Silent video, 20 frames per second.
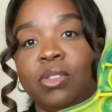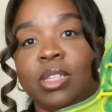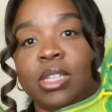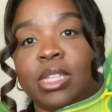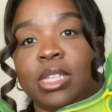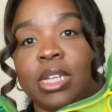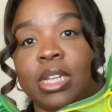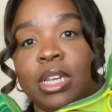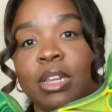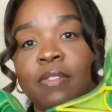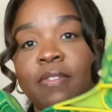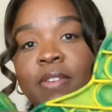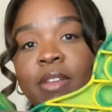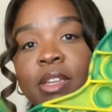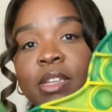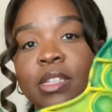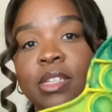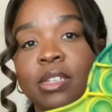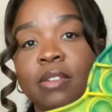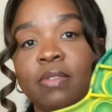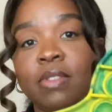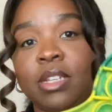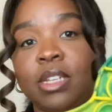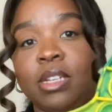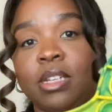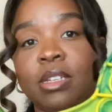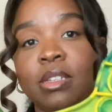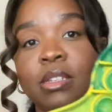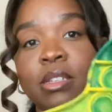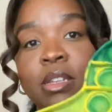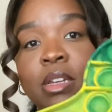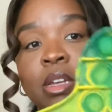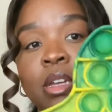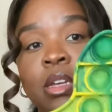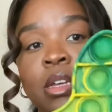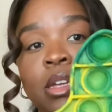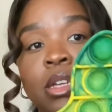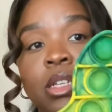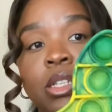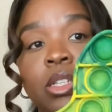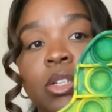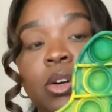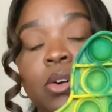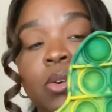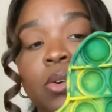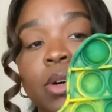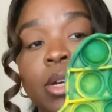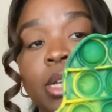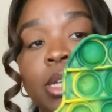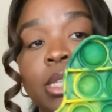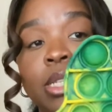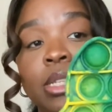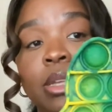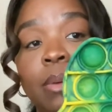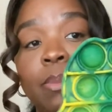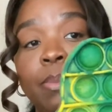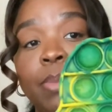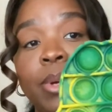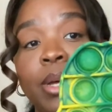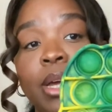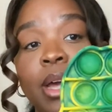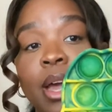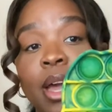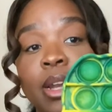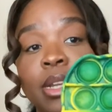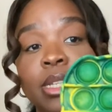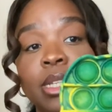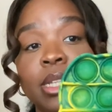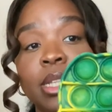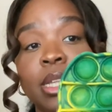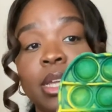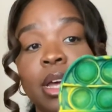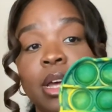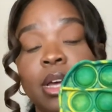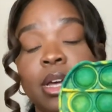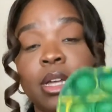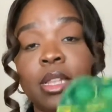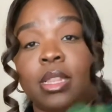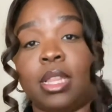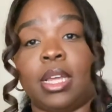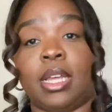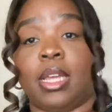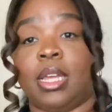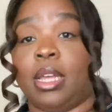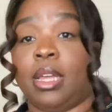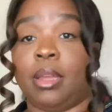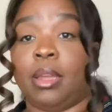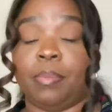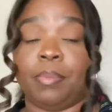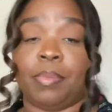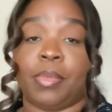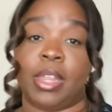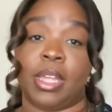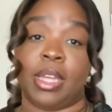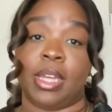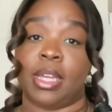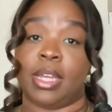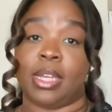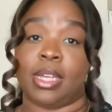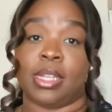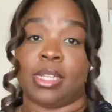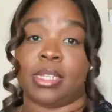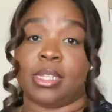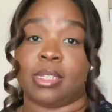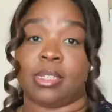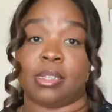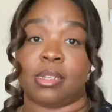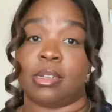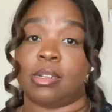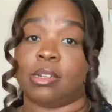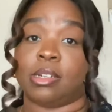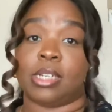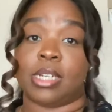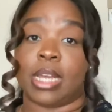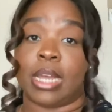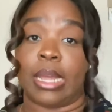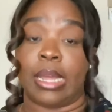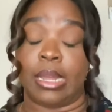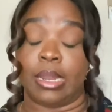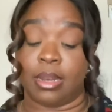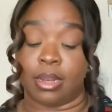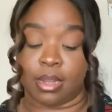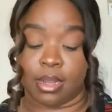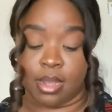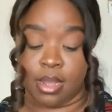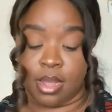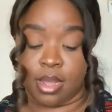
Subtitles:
significance of these toys, but honestly, y'all, they keep the kids entertained.